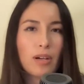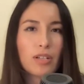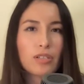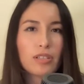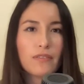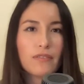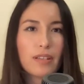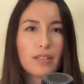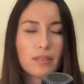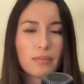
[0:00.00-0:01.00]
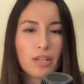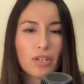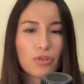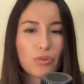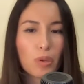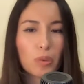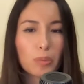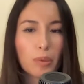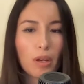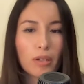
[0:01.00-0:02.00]
actually faced a major
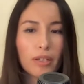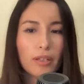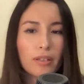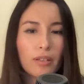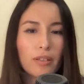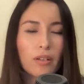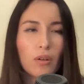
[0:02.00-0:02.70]
roadblock